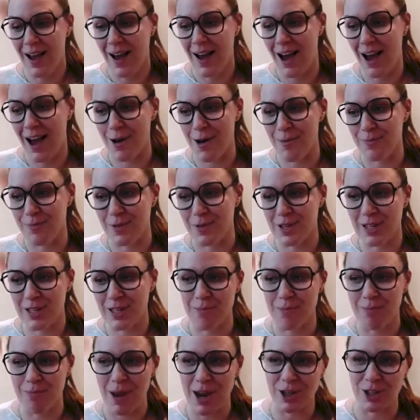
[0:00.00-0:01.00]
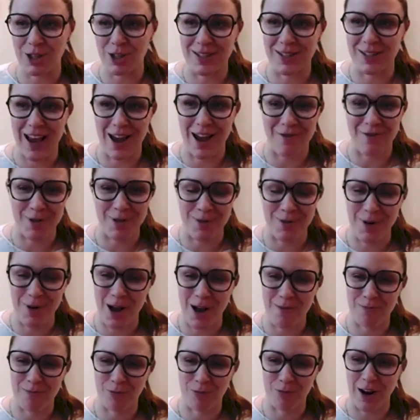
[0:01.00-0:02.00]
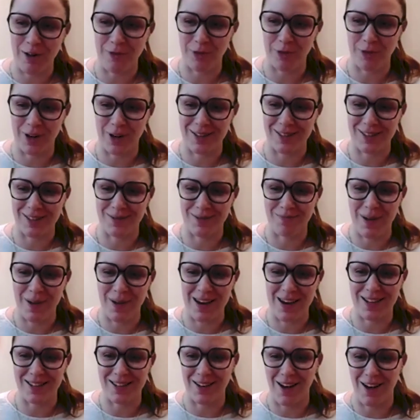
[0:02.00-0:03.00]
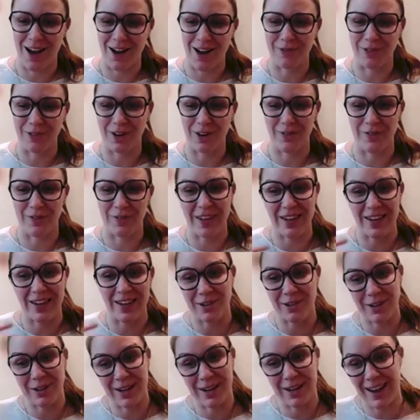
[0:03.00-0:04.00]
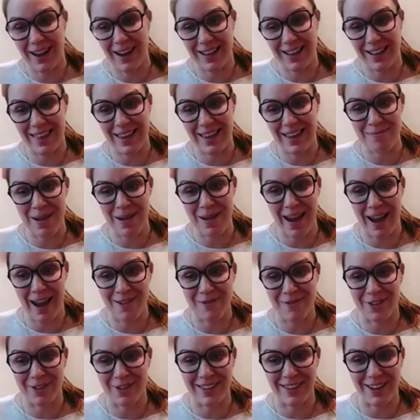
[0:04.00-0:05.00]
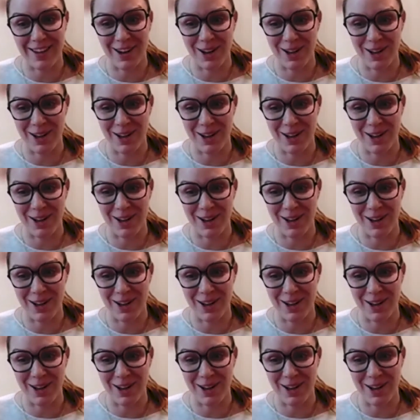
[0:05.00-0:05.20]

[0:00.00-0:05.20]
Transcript: um, some patients have a, a, preference based off of the hearing aid they may have on the